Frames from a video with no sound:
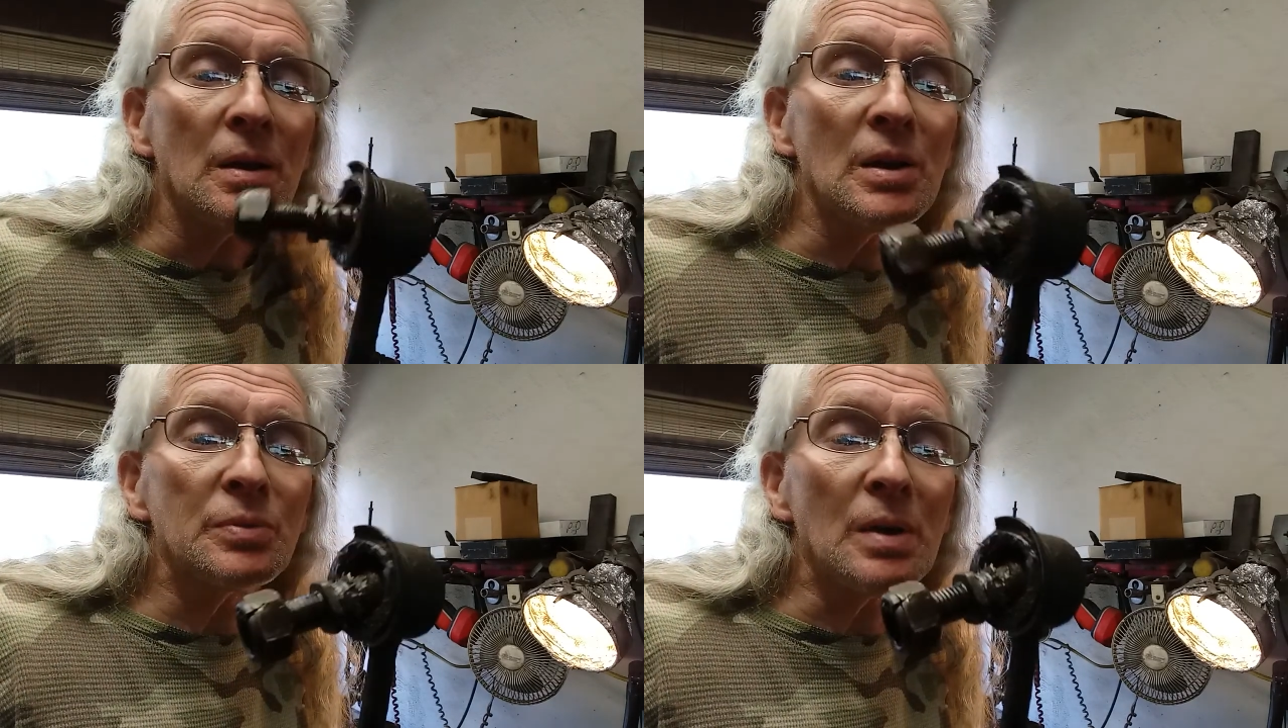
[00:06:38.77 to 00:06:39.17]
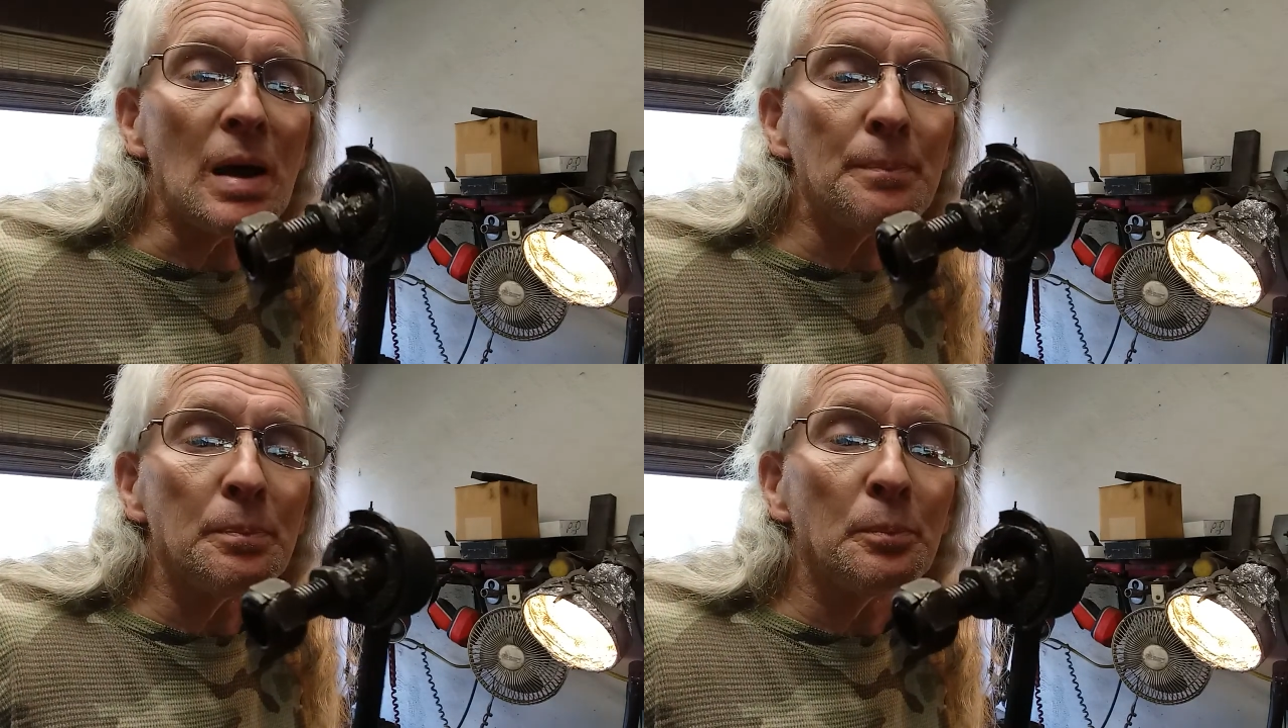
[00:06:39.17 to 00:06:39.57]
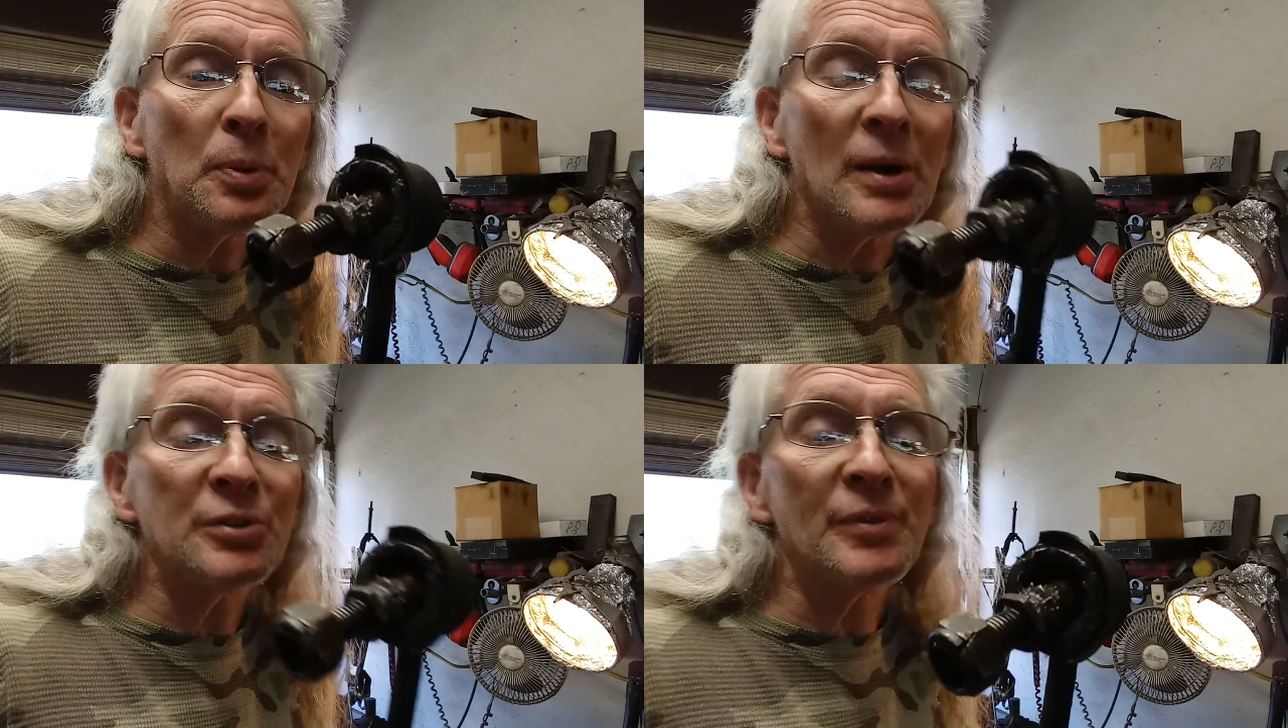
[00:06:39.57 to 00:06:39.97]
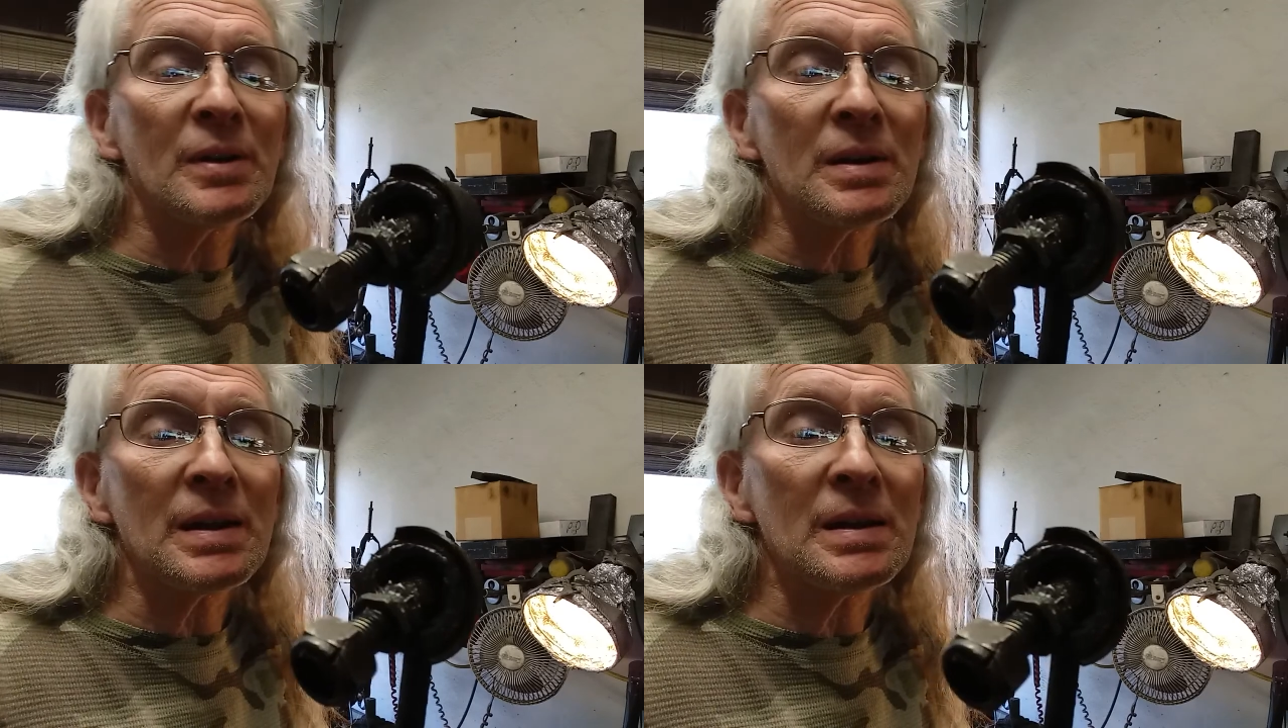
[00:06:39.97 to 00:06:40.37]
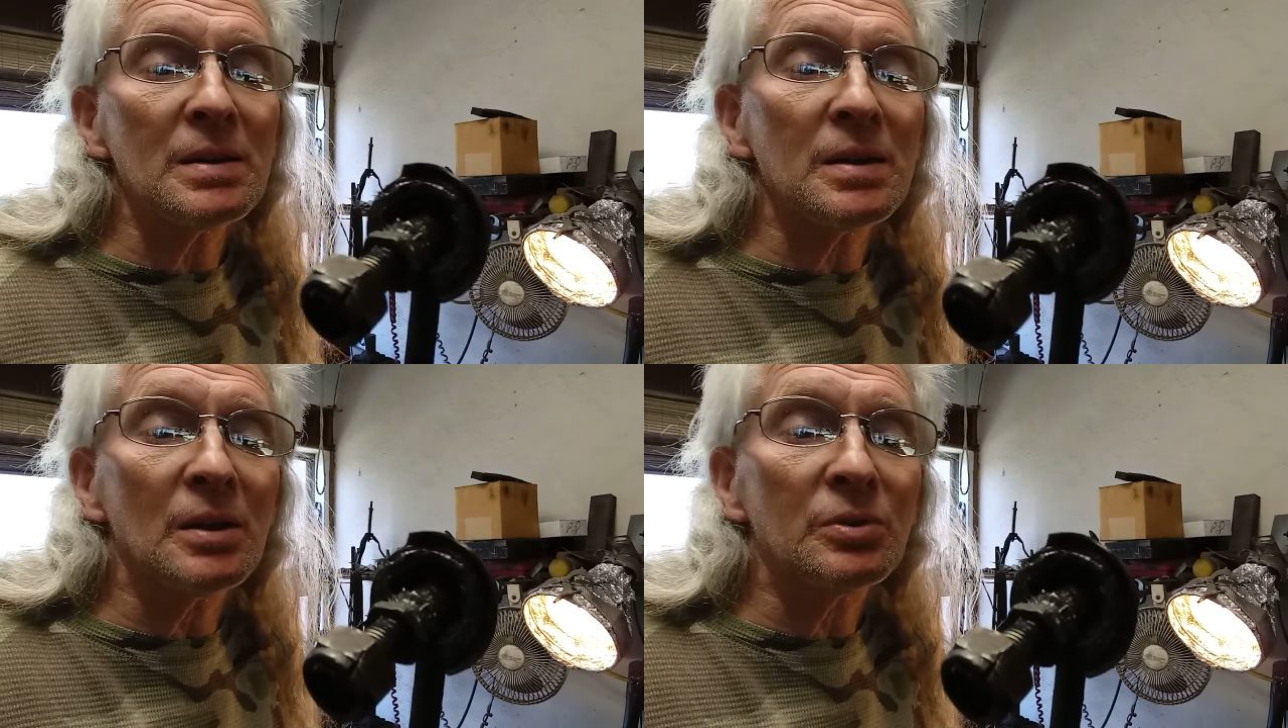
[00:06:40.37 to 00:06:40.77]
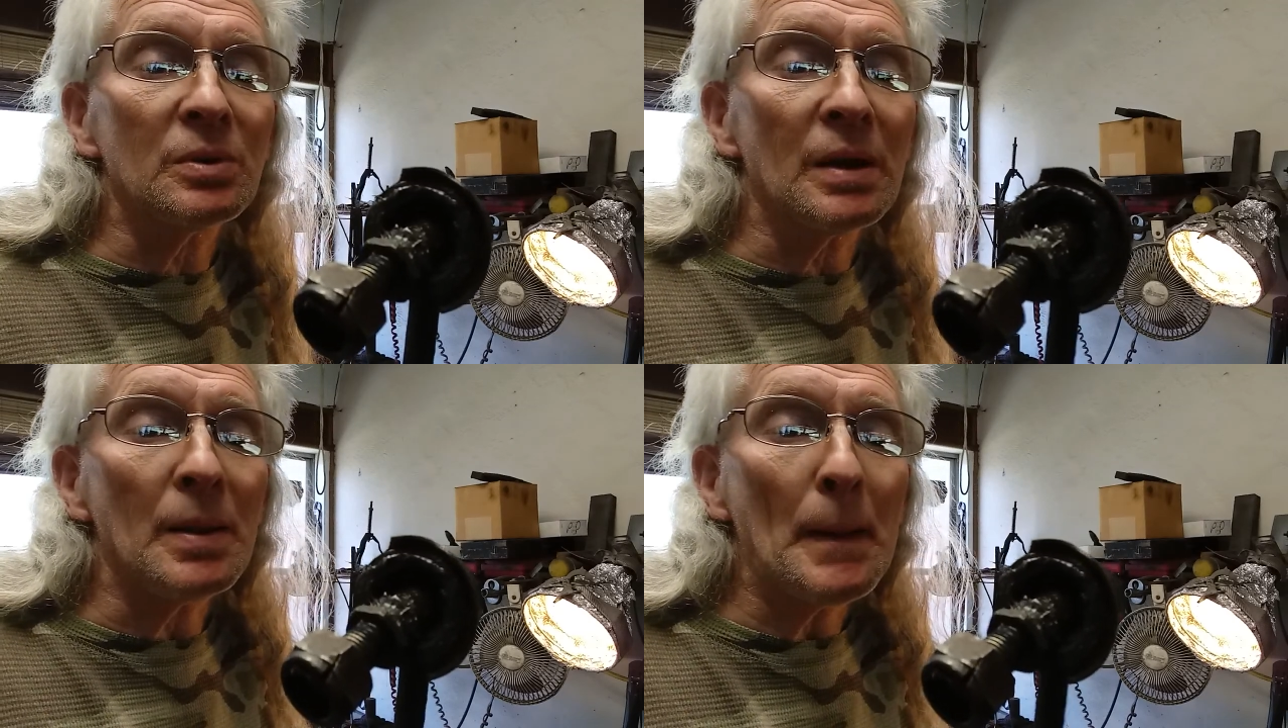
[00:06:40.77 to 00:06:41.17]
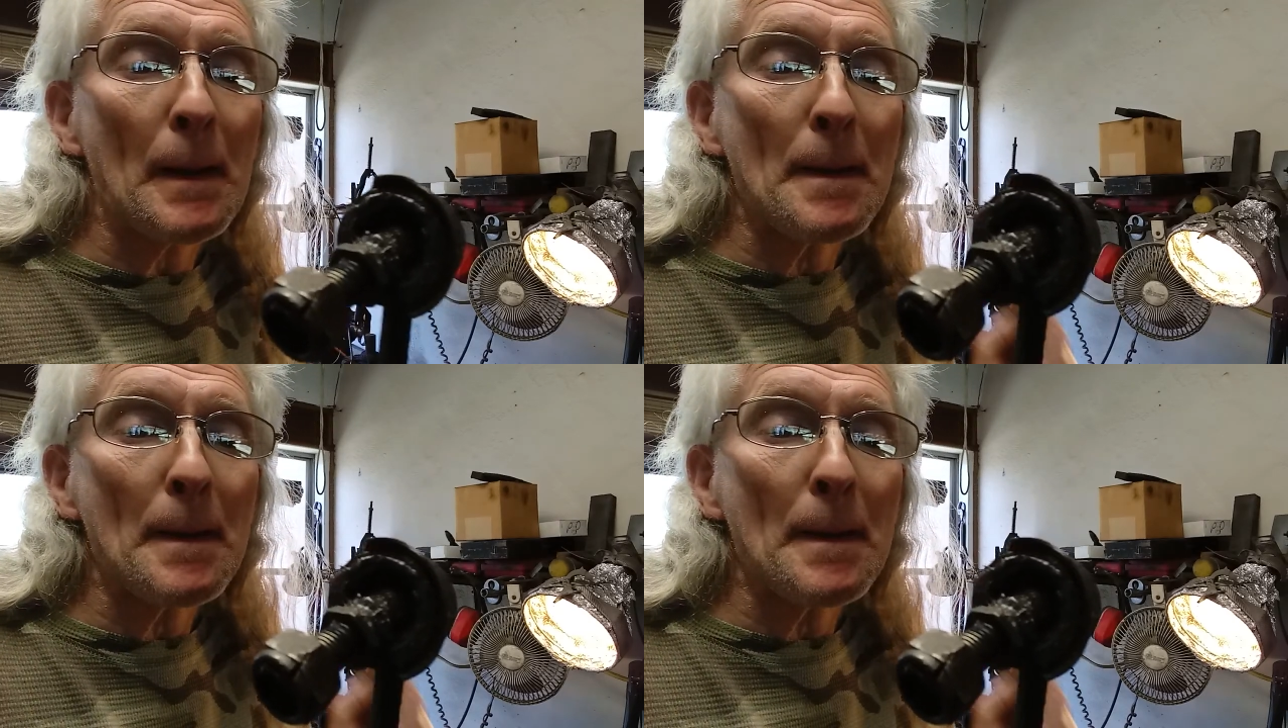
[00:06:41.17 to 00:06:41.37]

This one I press fitted in yesterday